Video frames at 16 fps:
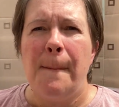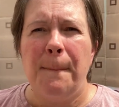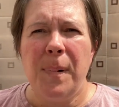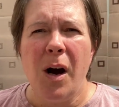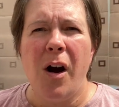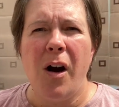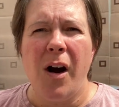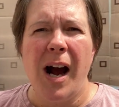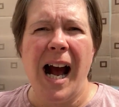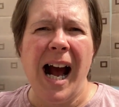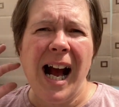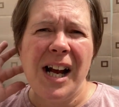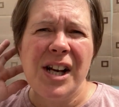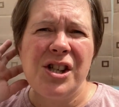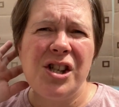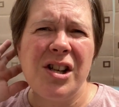but
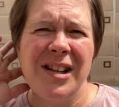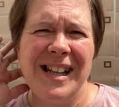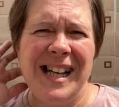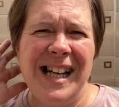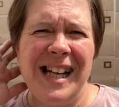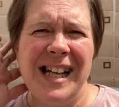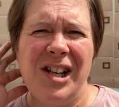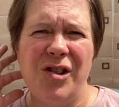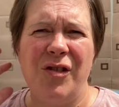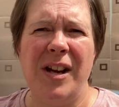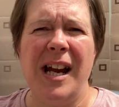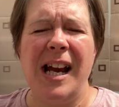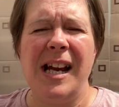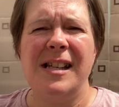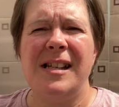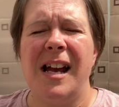actually
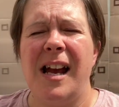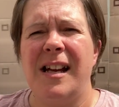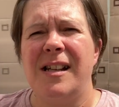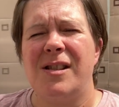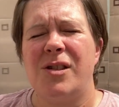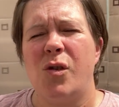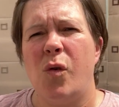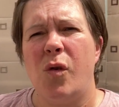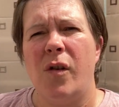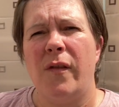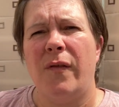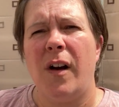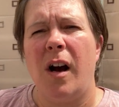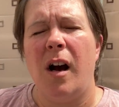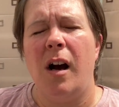creating sort of